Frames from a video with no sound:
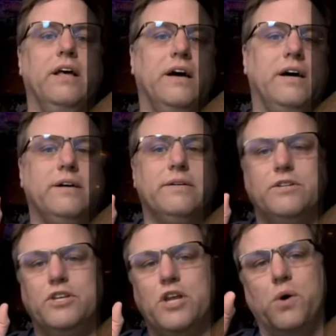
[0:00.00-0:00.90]
Uh,
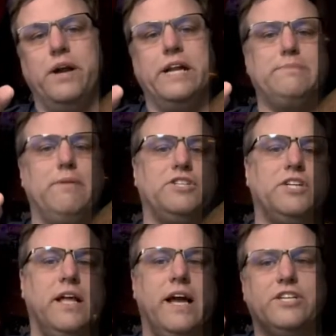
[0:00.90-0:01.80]
note any
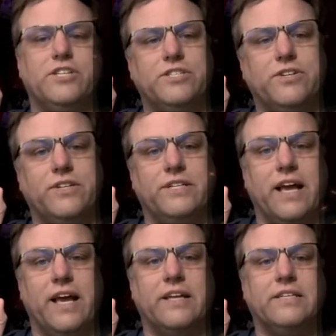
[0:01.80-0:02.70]
special actions or
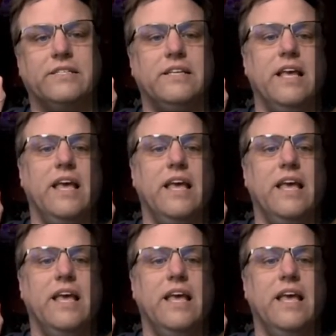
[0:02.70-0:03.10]
attacks.